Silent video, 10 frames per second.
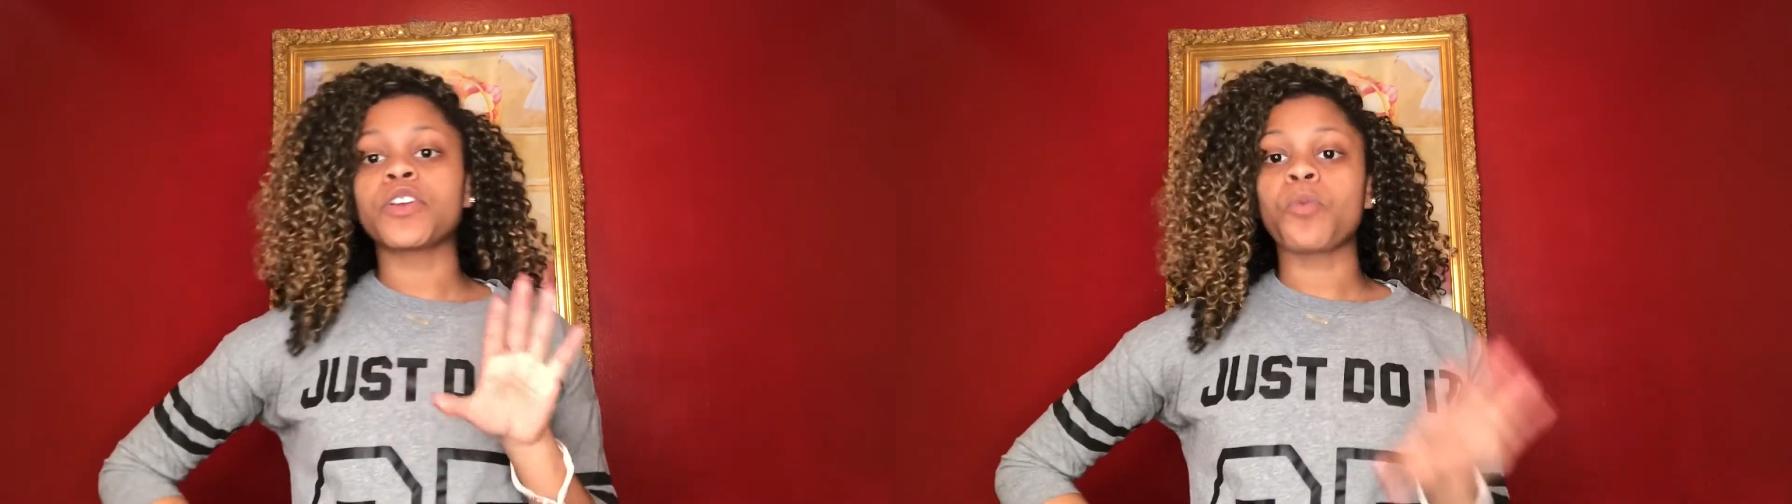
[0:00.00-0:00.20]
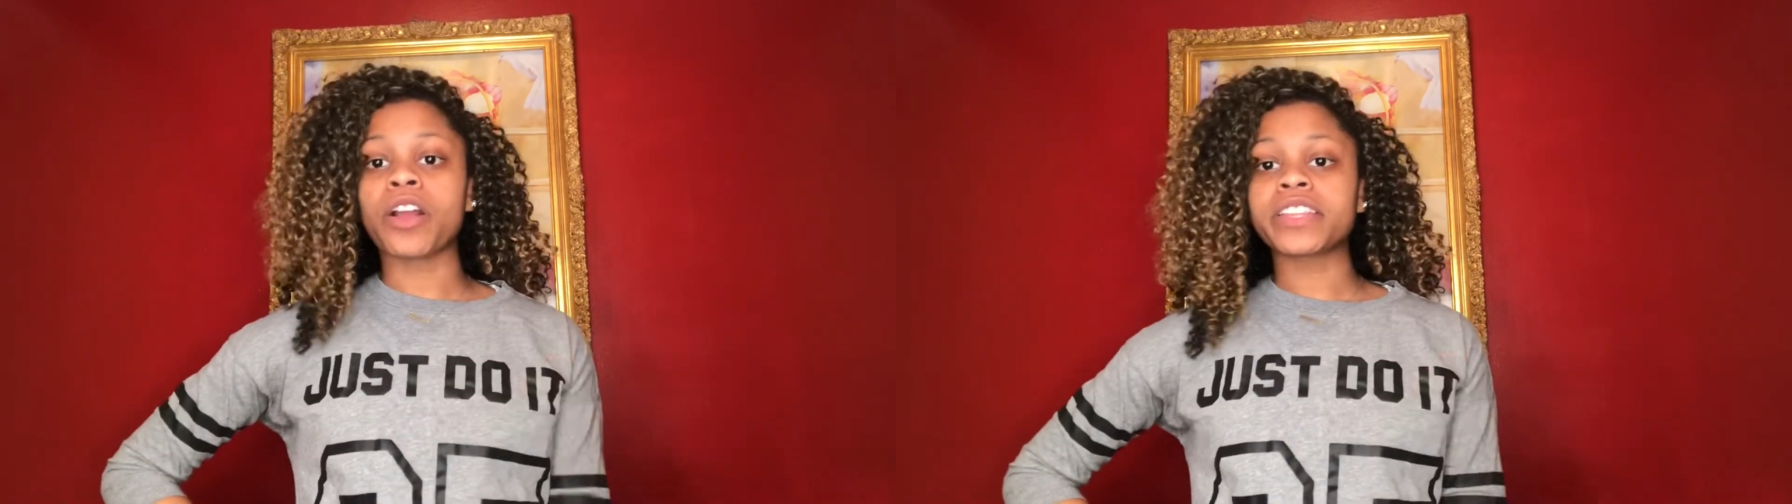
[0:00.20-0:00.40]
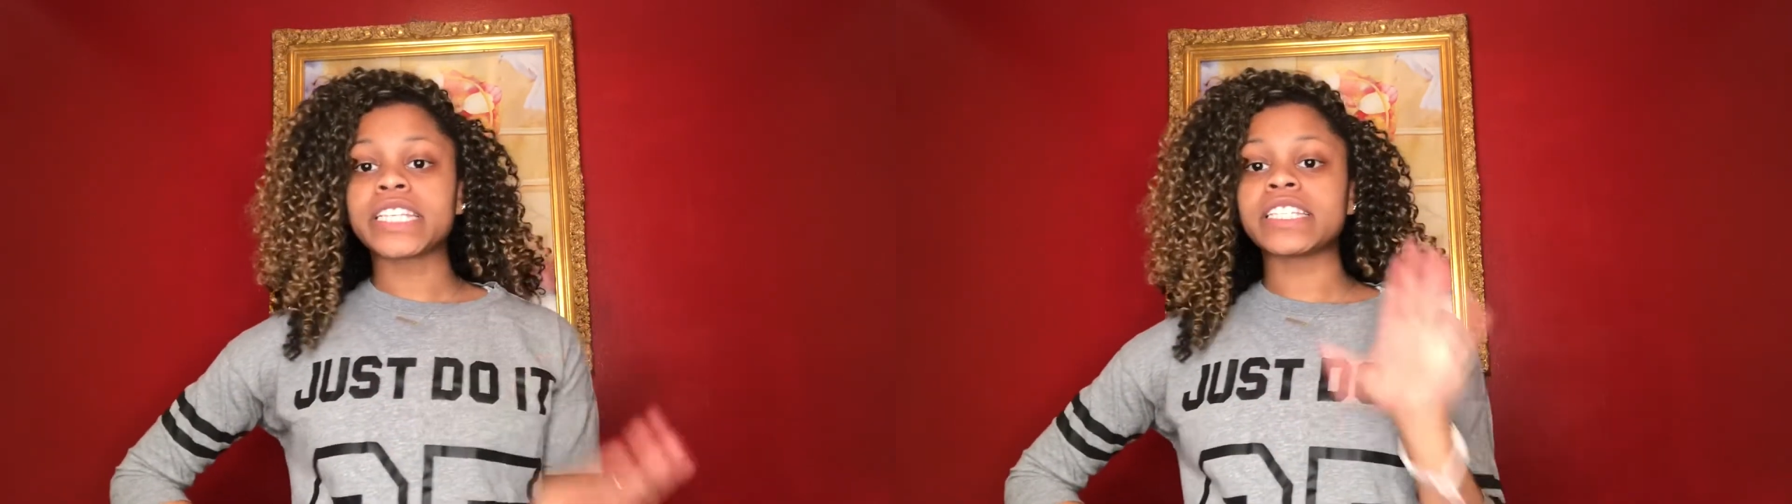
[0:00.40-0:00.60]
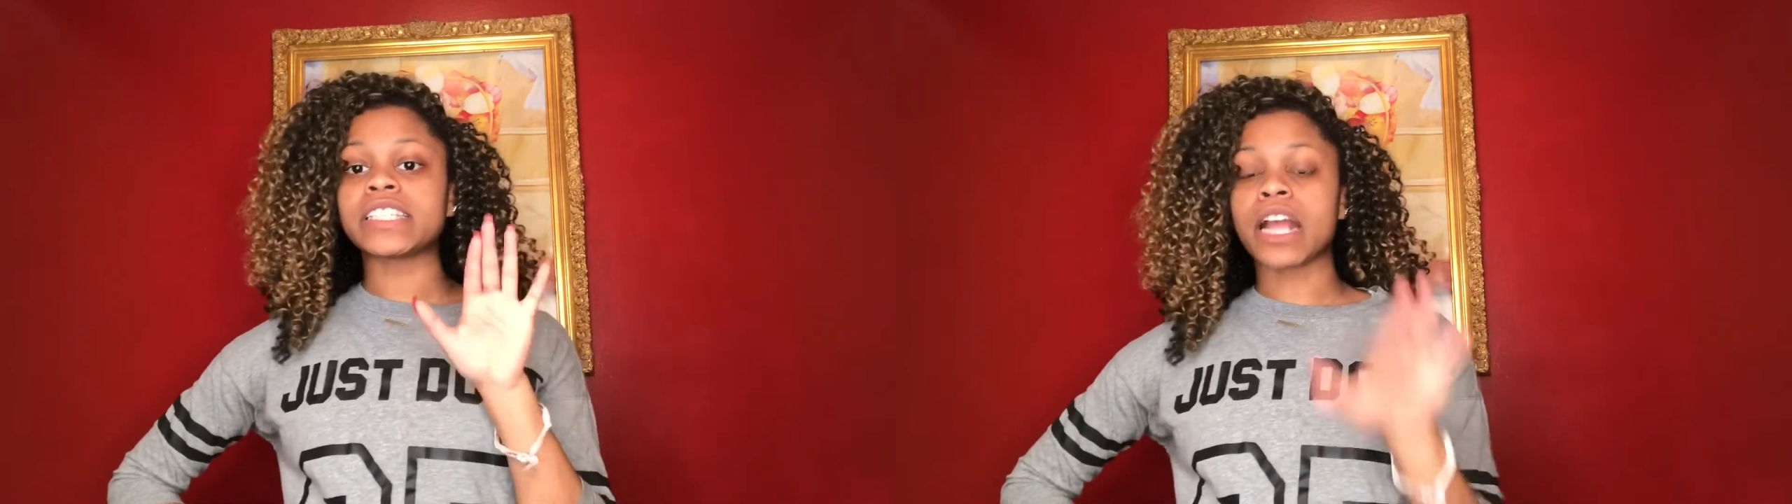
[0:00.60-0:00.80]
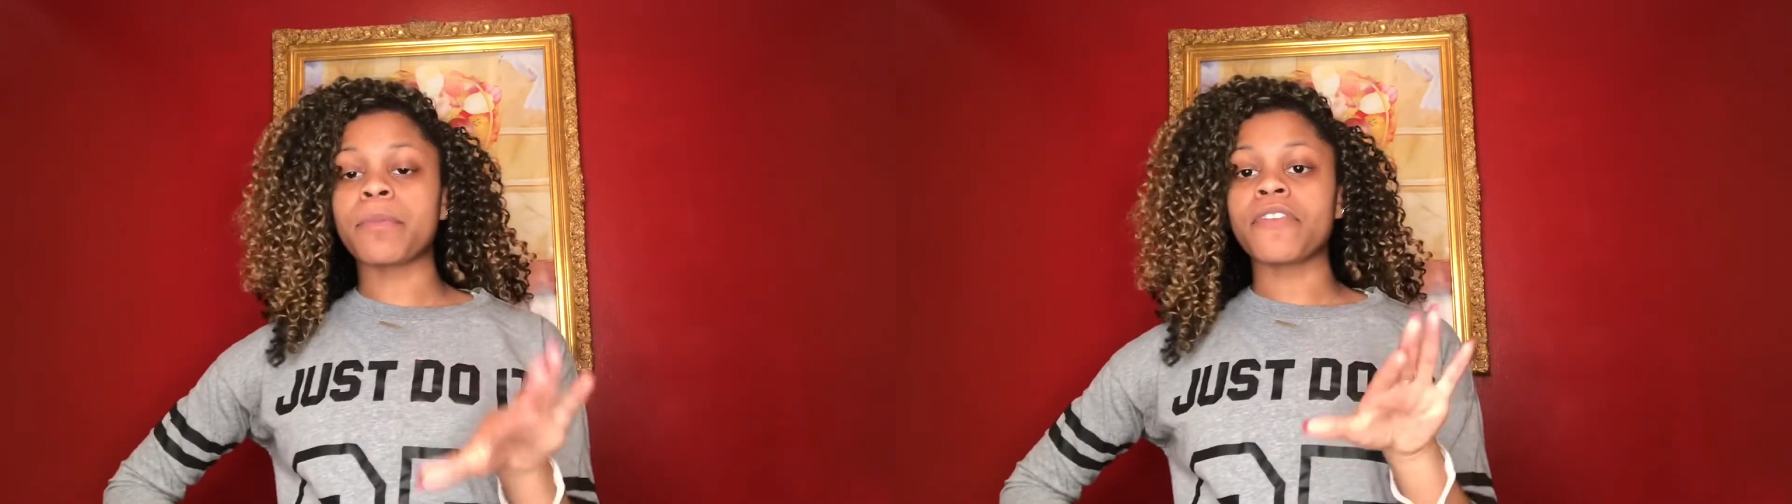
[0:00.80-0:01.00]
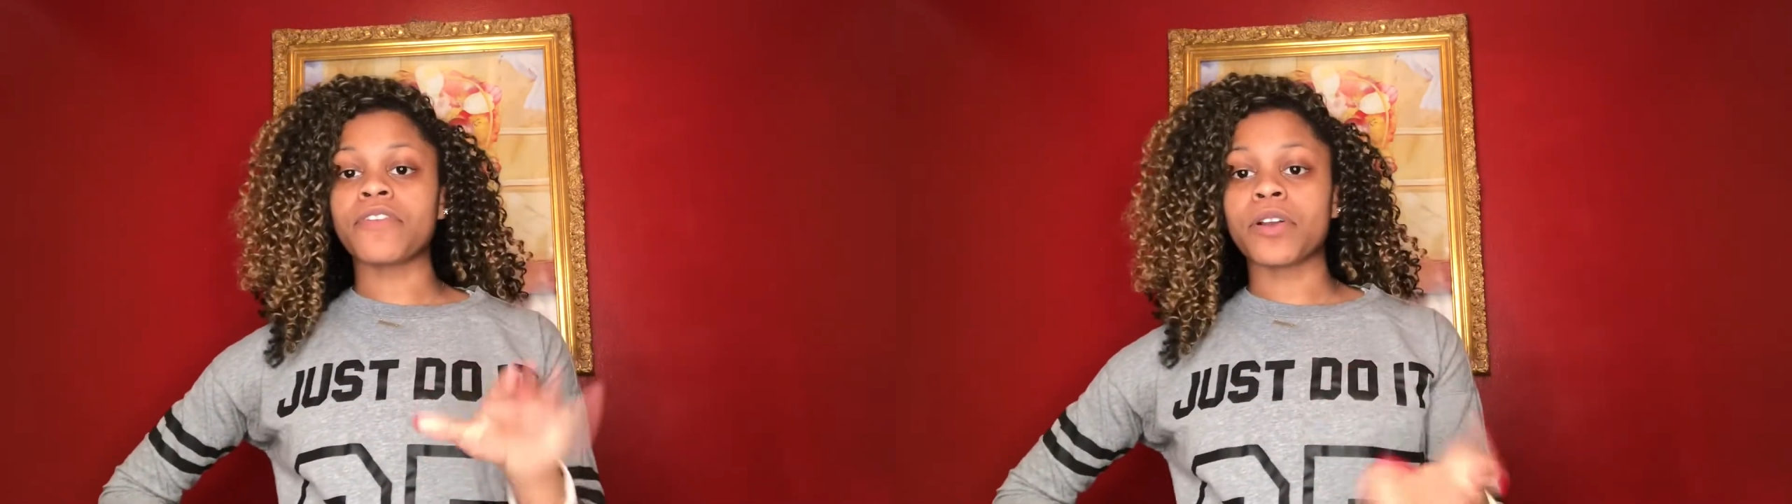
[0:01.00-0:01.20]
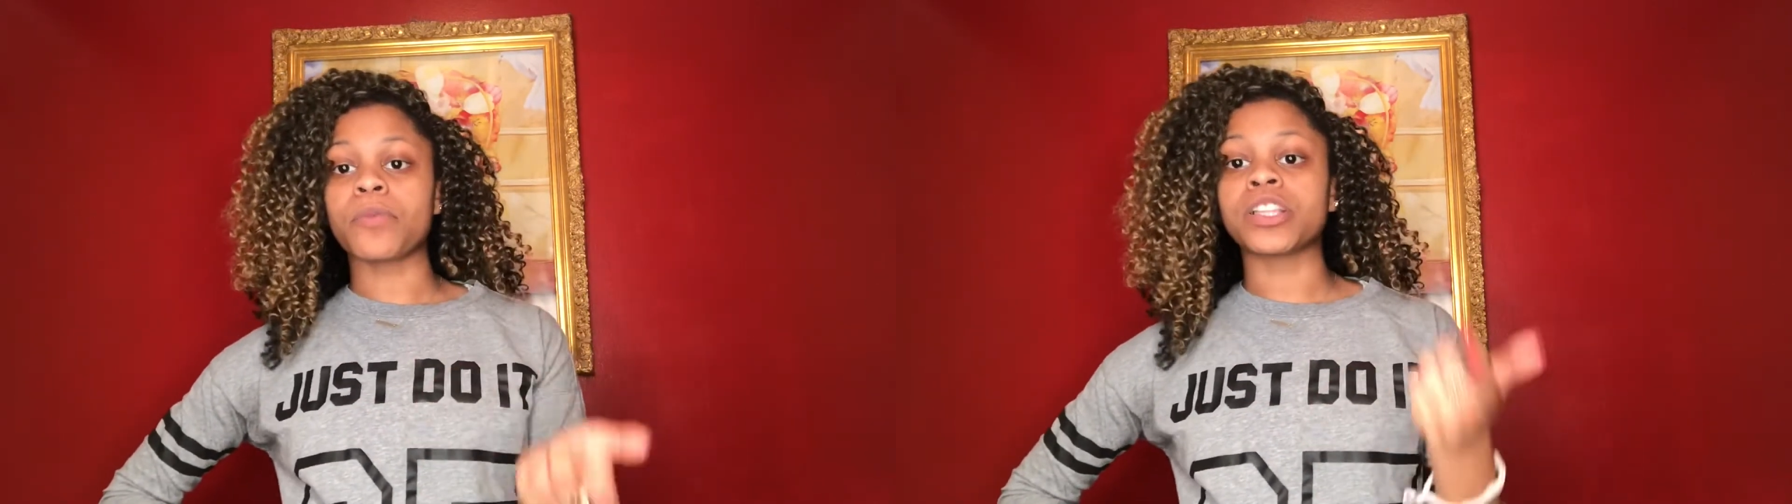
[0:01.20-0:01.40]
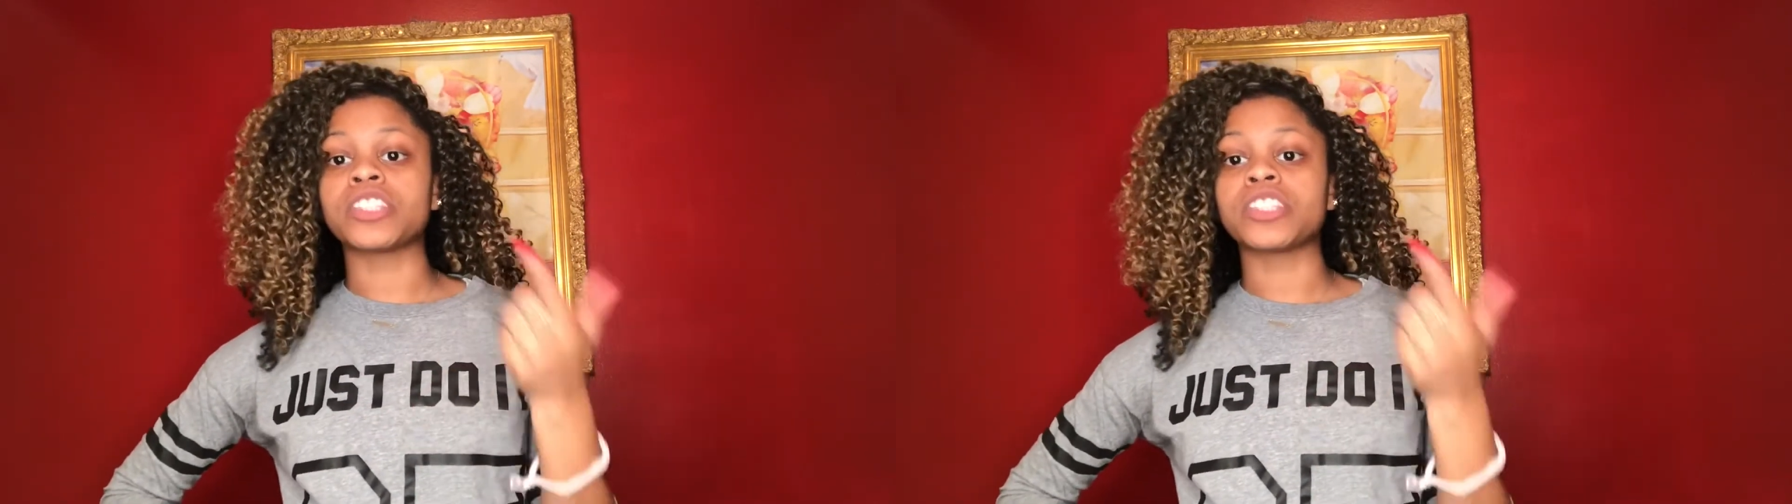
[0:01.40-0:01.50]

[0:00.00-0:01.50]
Your worth is determined from